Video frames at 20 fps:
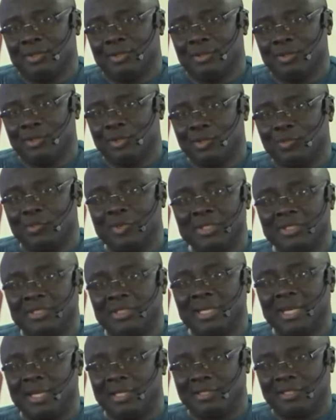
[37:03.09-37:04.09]
who's been
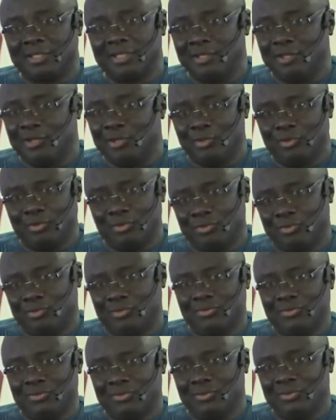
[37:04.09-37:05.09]
chasing you
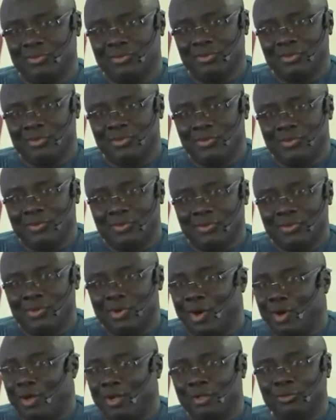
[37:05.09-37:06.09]

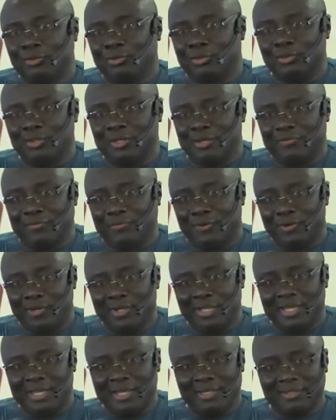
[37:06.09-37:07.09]
all through the four
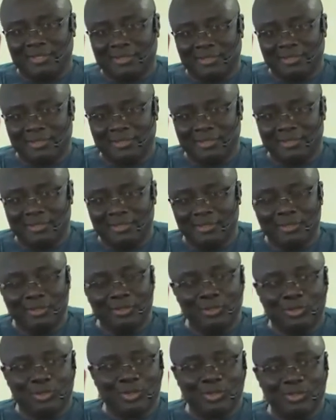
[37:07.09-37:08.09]
years
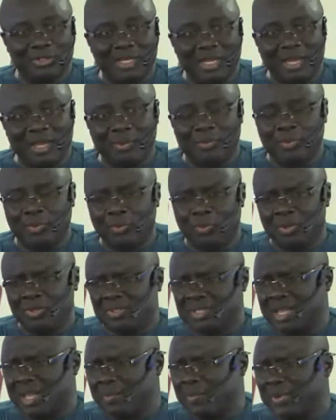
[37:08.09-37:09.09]
shows up.
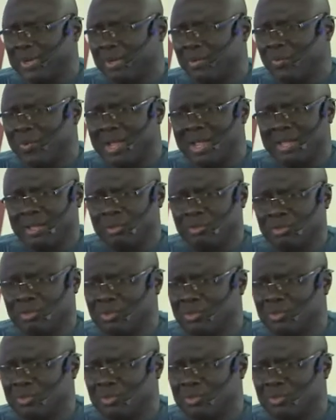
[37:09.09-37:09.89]
What's happening? Why are you so